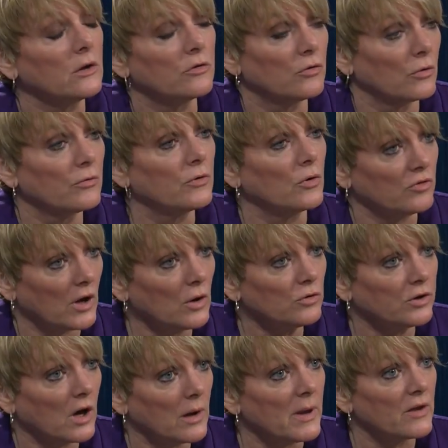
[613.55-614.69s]
and serve no jail
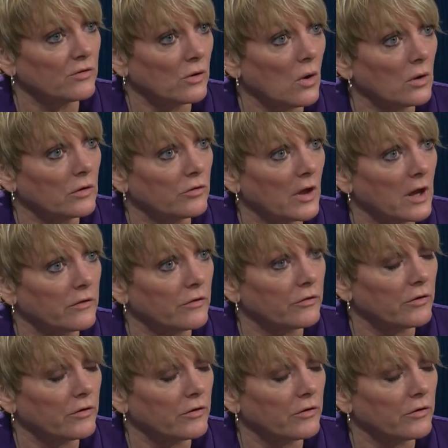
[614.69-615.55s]
time as long as they had the